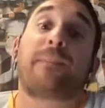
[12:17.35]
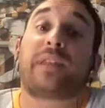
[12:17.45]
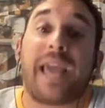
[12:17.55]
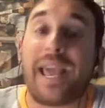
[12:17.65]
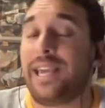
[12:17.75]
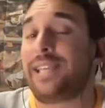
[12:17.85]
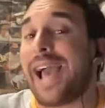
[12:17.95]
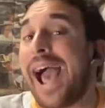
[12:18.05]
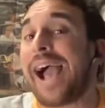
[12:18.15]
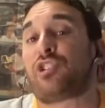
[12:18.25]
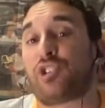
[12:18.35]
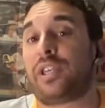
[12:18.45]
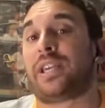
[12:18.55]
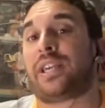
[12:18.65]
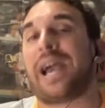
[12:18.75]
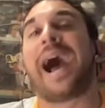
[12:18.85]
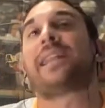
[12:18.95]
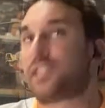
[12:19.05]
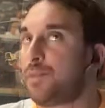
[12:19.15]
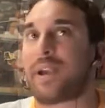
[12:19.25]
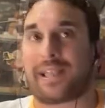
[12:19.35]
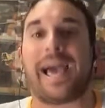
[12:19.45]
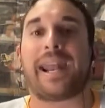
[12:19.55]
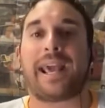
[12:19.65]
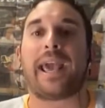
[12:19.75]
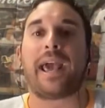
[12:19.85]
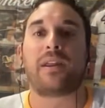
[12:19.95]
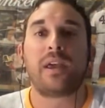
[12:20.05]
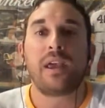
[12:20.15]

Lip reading: but the Yankees actually got to McClanahan.